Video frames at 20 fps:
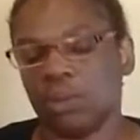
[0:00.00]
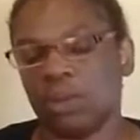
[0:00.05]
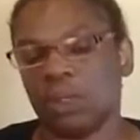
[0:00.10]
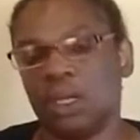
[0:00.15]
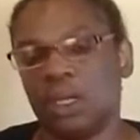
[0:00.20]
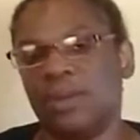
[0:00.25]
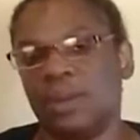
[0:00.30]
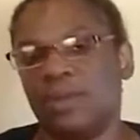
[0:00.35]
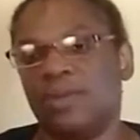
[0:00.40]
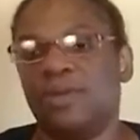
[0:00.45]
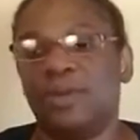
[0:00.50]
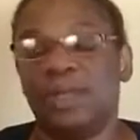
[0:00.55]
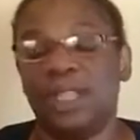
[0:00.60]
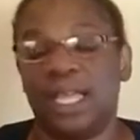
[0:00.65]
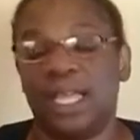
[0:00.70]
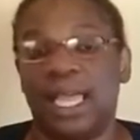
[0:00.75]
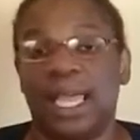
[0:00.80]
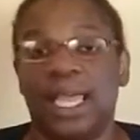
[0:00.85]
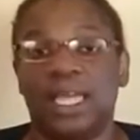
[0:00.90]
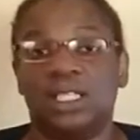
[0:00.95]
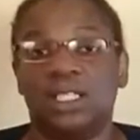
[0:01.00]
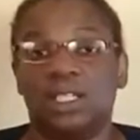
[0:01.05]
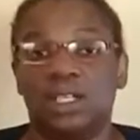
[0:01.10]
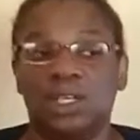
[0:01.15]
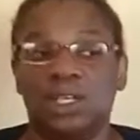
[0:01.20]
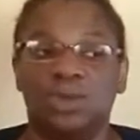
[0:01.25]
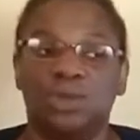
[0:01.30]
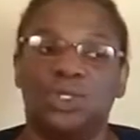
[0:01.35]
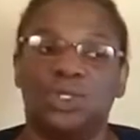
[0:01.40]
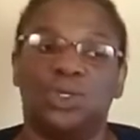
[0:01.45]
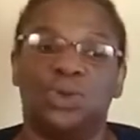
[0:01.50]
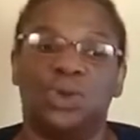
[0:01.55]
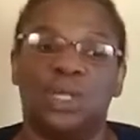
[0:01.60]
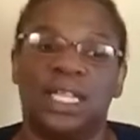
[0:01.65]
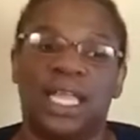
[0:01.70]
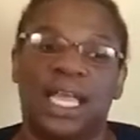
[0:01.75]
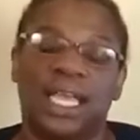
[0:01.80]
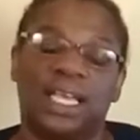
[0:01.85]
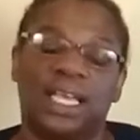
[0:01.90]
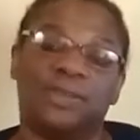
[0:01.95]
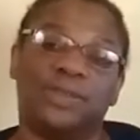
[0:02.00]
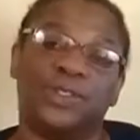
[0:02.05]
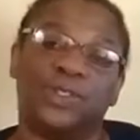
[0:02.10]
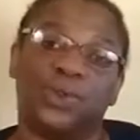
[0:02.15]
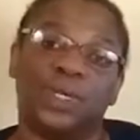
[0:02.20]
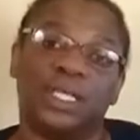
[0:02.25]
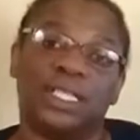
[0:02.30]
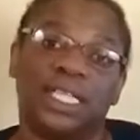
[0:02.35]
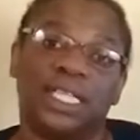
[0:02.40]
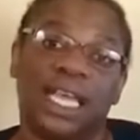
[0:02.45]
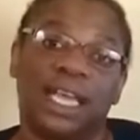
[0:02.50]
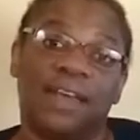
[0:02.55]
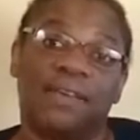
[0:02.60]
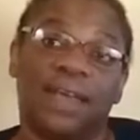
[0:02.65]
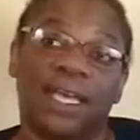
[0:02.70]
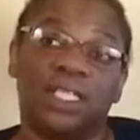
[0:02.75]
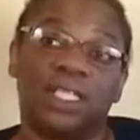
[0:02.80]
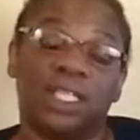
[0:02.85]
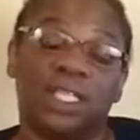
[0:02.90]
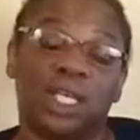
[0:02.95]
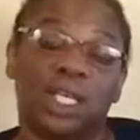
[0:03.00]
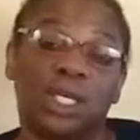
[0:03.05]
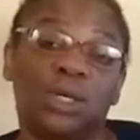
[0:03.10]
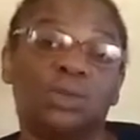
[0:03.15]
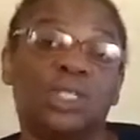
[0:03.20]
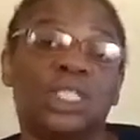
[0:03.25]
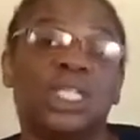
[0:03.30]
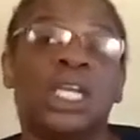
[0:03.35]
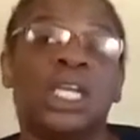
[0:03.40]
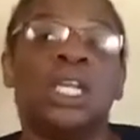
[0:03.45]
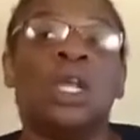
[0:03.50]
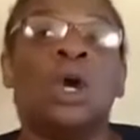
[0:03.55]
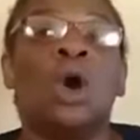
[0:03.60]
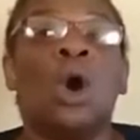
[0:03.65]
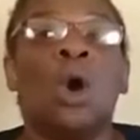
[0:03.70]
before they execute you, and that gives you a stay of execution.